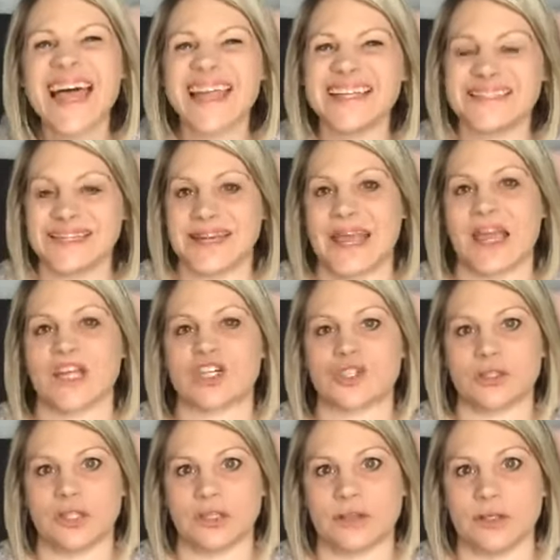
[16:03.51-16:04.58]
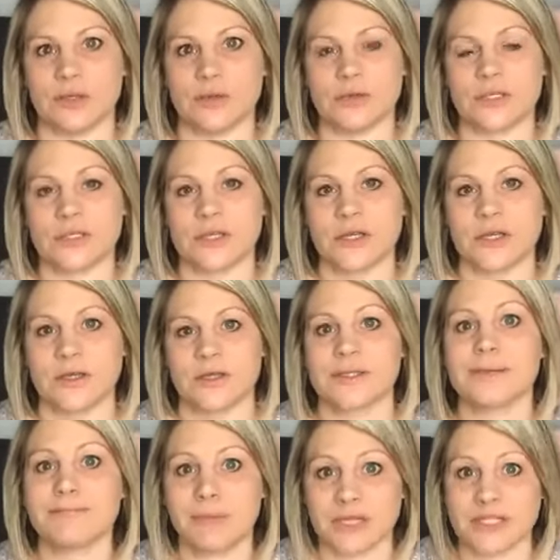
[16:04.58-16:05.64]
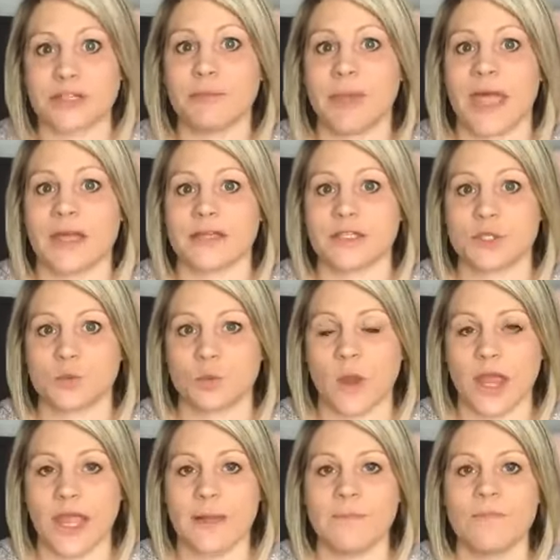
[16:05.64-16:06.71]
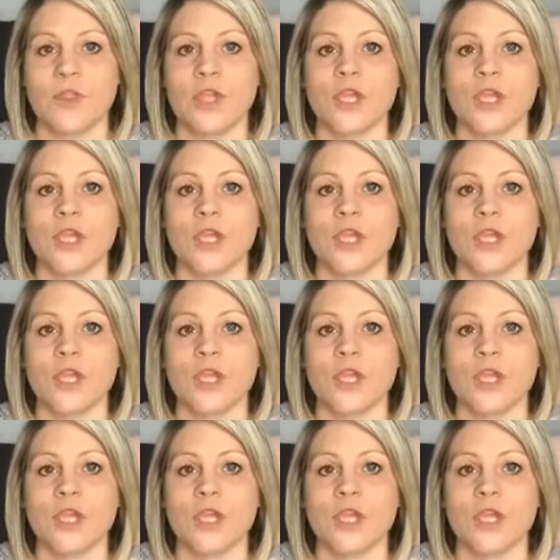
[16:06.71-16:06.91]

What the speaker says: I did actually lose some muscle mass, right?